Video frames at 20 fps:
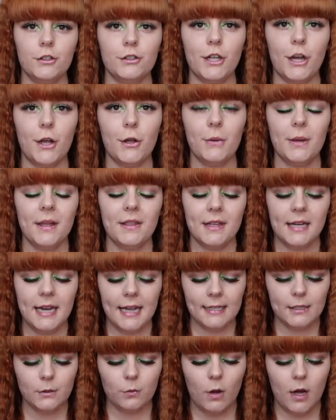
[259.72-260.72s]
So the
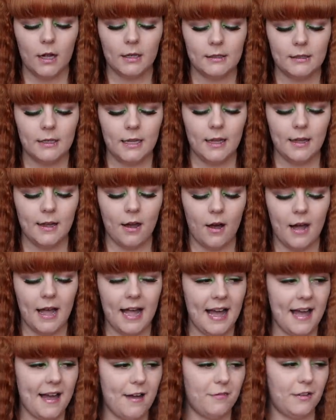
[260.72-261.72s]
next one I
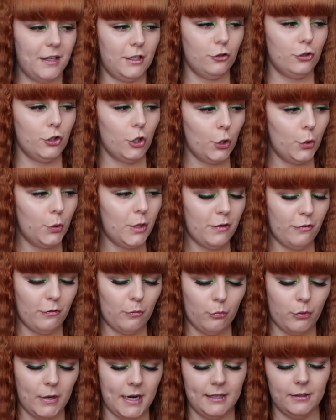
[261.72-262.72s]
have in 2
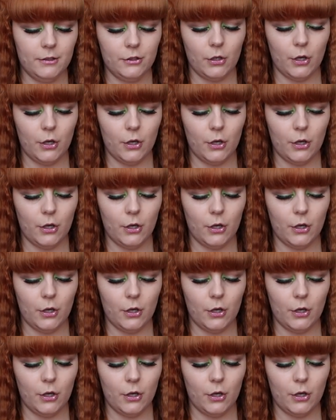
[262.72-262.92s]
different prints,